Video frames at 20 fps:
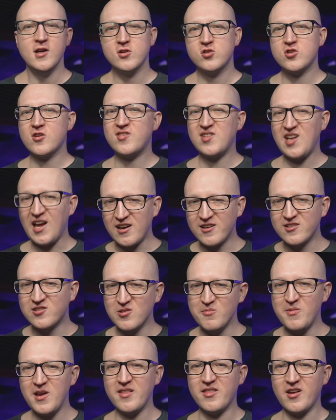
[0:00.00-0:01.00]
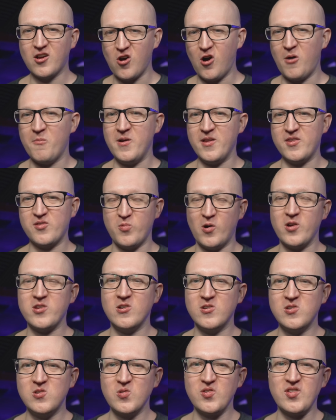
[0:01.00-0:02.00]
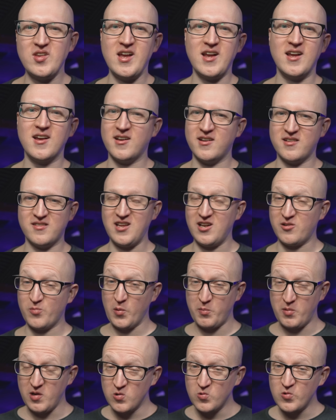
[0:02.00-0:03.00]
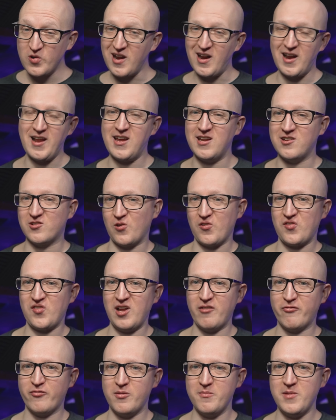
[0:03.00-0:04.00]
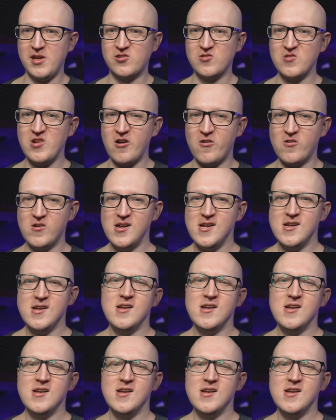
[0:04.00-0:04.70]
Just tell it to me in the comments what you're using. Uh, that would be really interesting for me to know.